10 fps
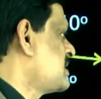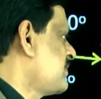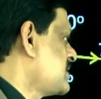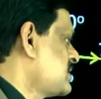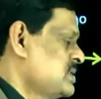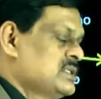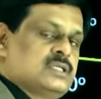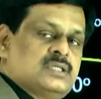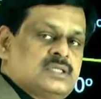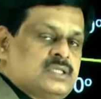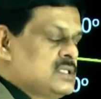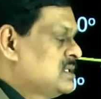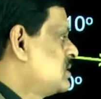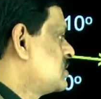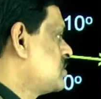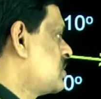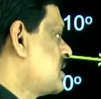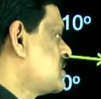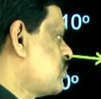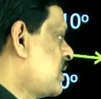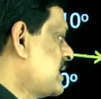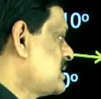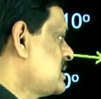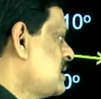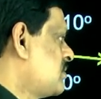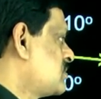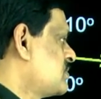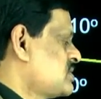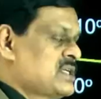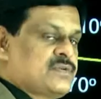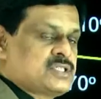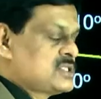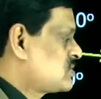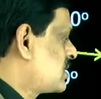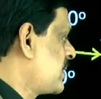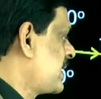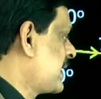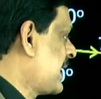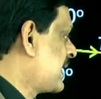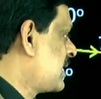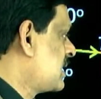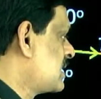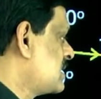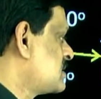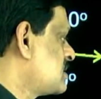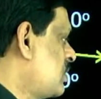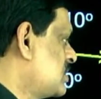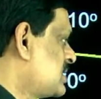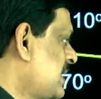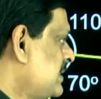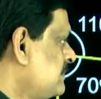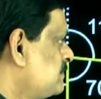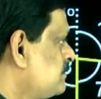70. Total is 180, out of which 70, so remaining angle is 110.